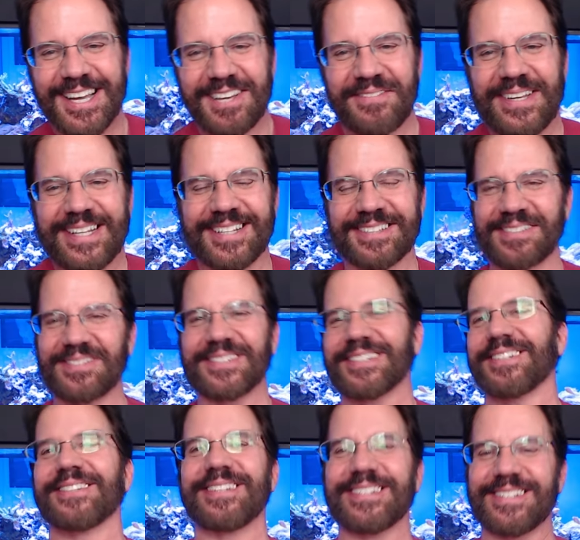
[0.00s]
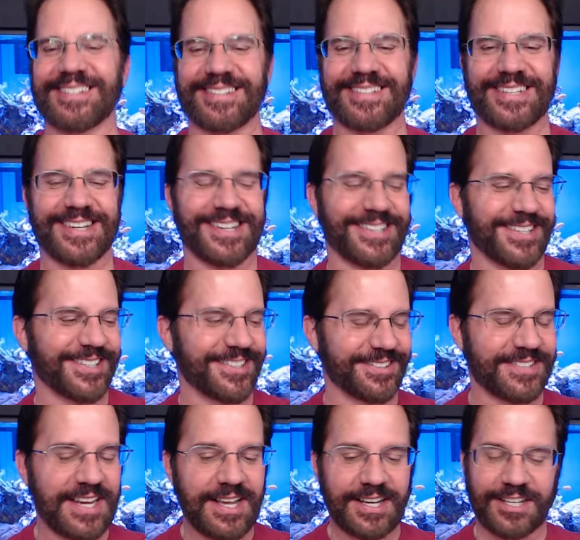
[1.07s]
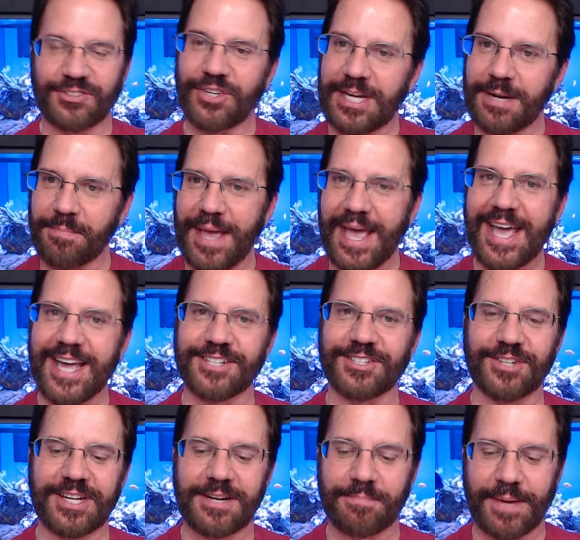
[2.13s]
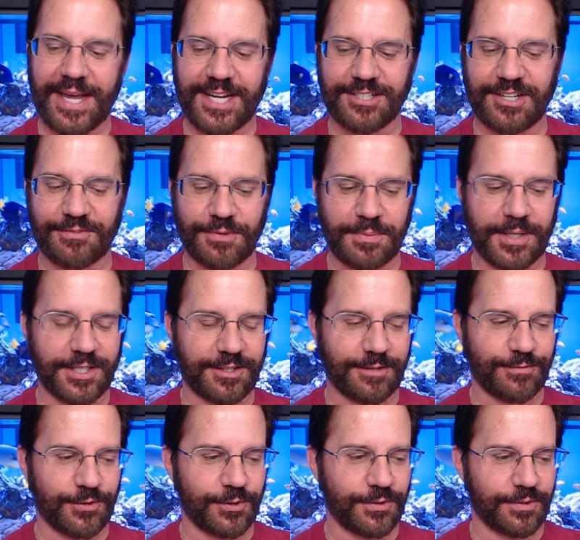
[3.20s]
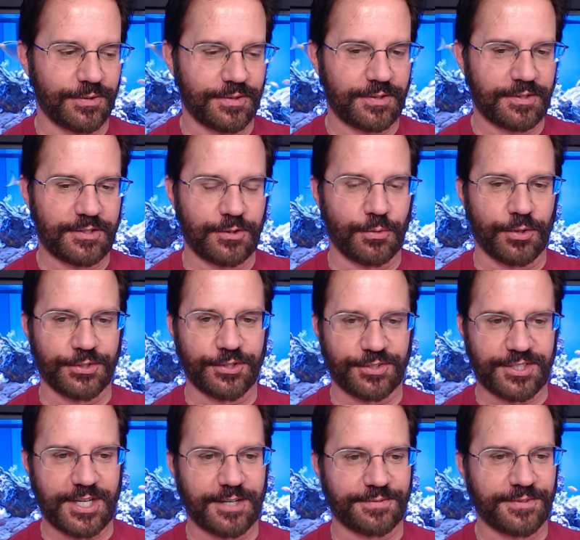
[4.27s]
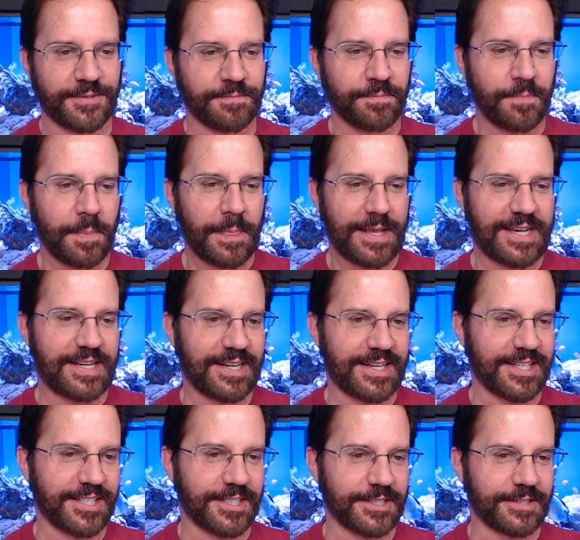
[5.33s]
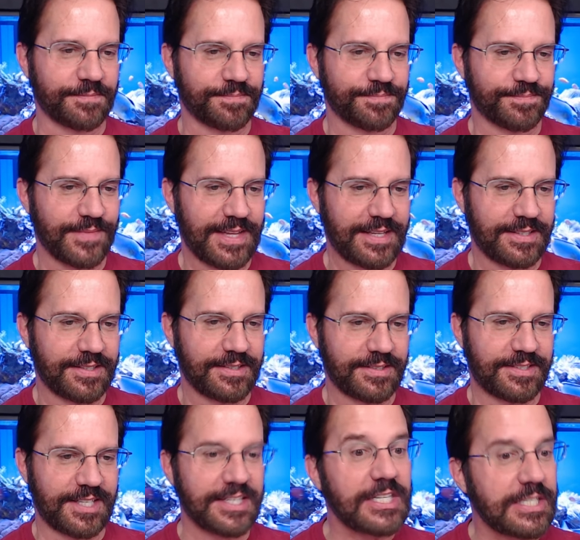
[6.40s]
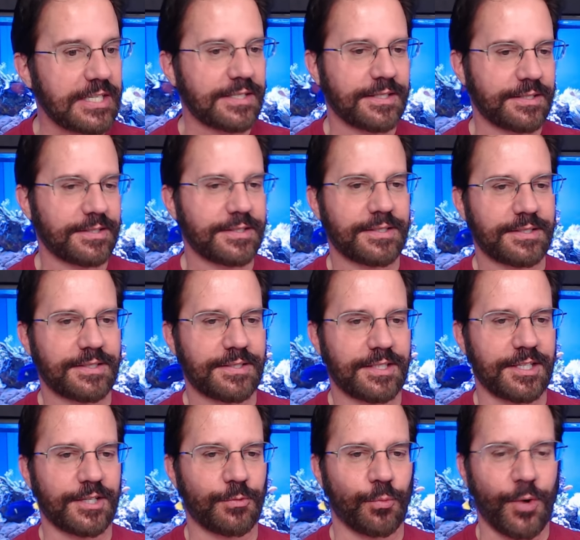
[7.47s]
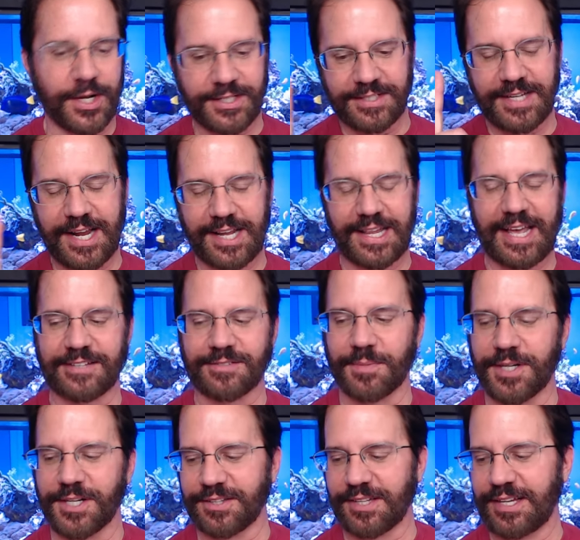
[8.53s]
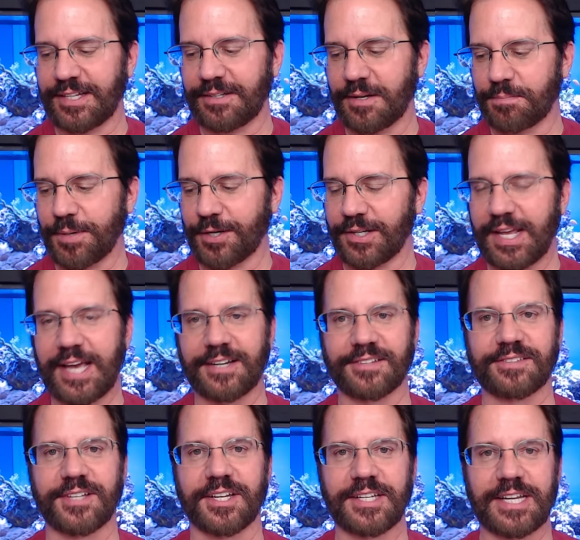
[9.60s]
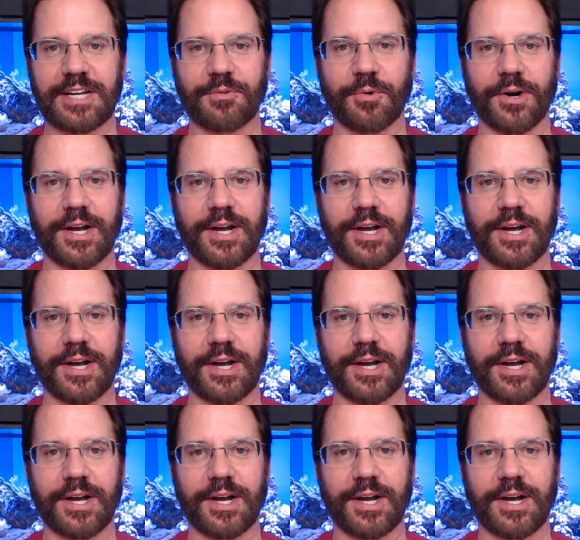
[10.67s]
Because I'm so used to seeing it closed. Because you get a badge. You get a badge every month if you do all your stuff. And I didn't. One day last month, I apparently had a Sunday where